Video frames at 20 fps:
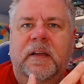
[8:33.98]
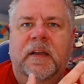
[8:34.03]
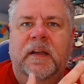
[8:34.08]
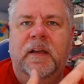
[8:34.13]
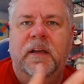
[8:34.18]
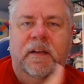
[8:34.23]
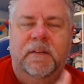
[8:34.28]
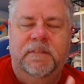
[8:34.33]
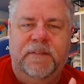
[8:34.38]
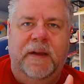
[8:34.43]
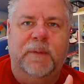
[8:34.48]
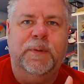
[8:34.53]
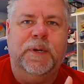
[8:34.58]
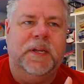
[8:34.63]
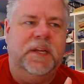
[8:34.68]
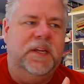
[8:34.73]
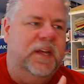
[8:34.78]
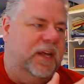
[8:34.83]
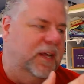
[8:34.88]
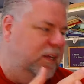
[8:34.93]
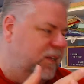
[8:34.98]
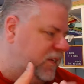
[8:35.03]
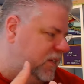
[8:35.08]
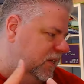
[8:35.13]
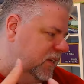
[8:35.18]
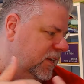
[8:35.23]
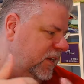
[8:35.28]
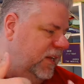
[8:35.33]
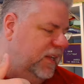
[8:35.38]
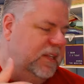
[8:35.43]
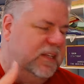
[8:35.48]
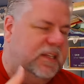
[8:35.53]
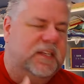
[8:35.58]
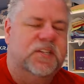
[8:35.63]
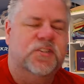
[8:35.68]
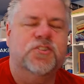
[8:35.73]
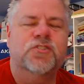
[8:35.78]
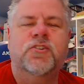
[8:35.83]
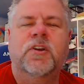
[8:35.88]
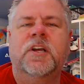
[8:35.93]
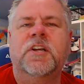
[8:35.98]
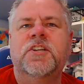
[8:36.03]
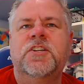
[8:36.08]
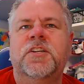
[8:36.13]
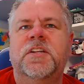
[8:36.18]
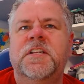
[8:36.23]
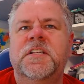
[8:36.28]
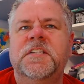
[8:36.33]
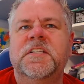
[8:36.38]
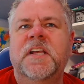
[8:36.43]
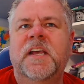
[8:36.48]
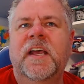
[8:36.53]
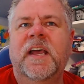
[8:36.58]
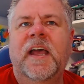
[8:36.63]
a fabric cut in the instructions,